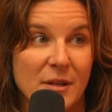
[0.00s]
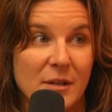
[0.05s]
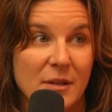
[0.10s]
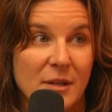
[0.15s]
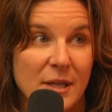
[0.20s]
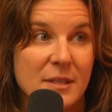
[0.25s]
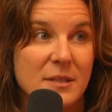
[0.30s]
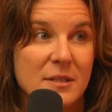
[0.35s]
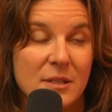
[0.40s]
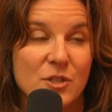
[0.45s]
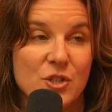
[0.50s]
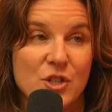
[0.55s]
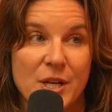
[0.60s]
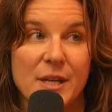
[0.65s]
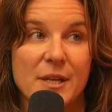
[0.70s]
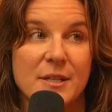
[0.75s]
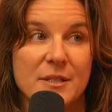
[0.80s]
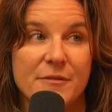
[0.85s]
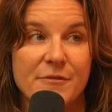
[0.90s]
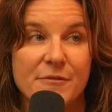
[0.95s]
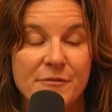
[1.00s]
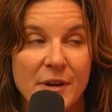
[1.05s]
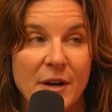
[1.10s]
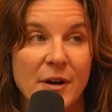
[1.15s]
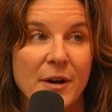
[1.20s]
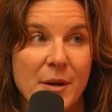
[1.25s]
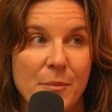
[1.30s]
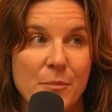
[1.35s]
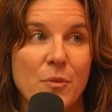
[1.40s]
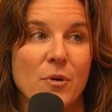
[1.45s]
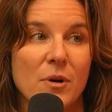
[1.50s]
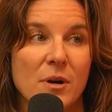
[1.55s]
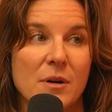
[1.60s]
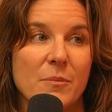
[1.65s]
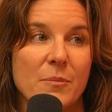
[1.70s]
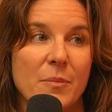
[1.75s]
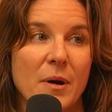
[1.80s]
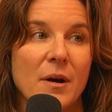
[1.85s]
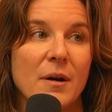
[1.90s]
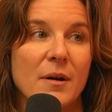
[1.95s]
It's legit. It's a very
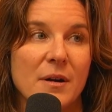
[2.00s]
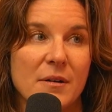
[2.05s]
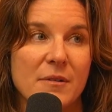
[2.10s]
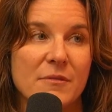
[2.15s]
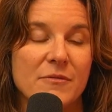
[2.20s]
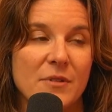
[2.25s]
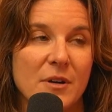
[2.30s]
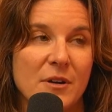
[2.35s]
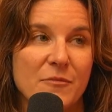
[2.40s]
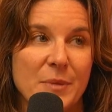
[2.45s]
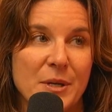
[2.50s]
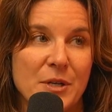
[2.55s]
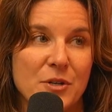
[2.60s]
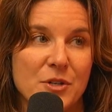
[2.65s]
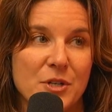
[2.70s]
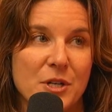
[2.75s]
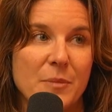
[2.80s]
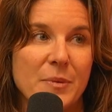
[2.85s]
important part of mentorship,